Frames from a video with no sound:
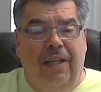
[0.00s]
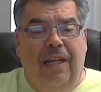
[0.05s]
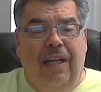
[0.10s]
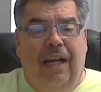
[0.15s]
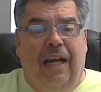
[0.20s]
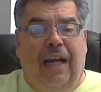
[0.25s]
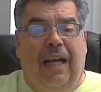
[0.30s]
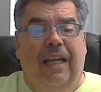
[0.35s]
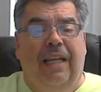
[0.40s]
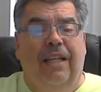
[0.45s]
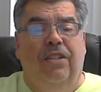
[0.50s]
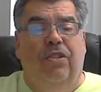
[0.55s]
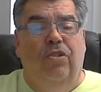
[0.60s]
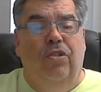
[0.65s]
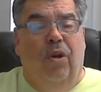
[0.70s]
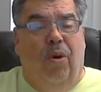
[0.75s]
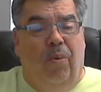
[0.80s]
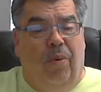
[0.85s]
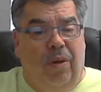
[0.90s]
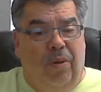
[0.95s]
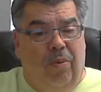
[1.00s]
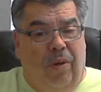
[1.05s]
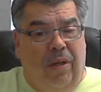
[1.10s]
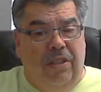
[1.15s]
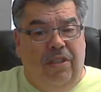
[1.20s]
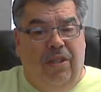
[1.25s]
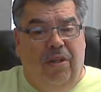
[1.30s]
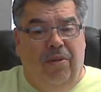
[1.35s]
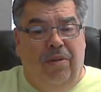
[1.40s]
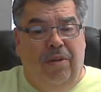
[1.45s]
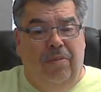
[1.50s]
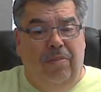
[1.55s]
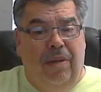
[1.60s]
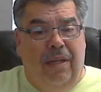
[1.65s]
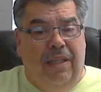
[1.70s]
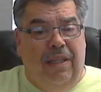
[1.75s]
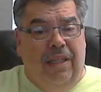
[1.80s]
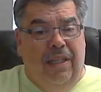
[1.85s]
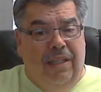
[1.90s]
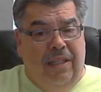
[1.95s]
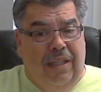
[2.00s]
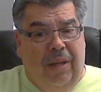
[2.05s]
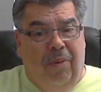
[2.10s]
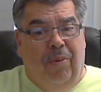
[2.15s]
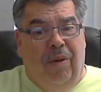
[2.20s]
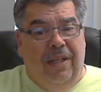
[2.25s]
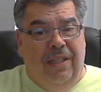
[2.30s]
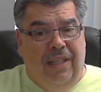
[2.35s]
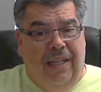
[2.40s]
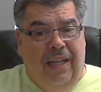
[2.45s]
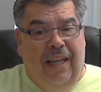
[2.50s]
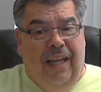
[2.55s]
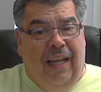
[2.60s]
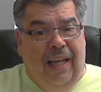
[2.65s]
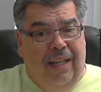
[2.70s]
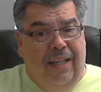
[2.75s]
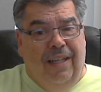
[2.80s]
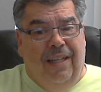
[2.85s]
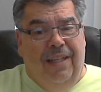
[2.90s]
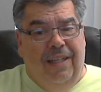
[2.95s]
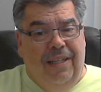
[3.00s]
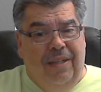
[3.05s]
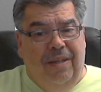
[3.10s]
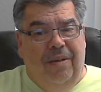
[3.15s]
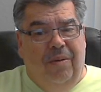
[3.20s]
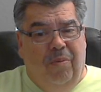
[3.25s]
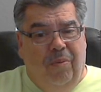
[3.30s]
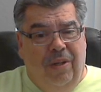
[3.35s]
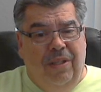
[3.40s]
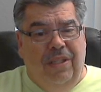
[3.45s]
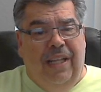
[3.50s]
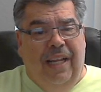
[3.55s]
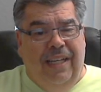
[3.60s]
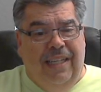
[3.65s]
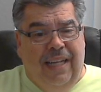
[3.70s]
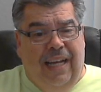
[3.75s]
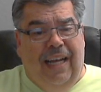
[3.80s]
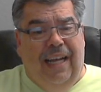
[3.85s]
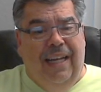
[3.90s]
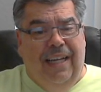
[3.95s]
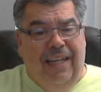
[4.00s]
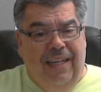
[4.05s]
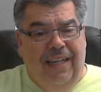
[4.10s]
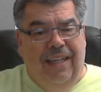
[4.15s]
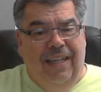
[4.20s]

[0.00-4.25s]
I guess no one wants to admit that they went to hell when they died.